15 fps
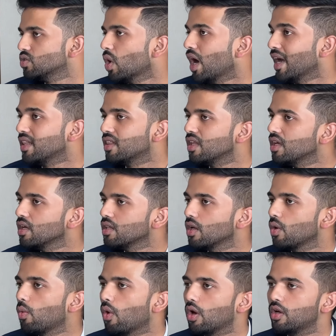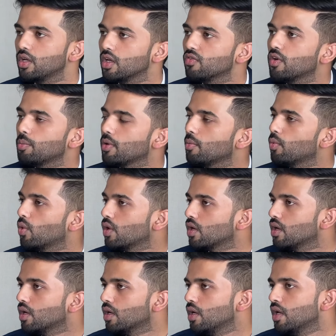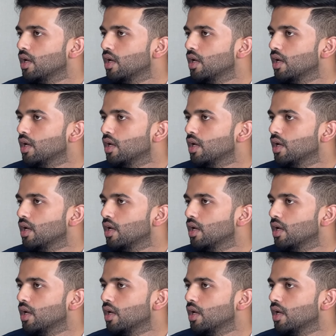So I think the quality of a promoter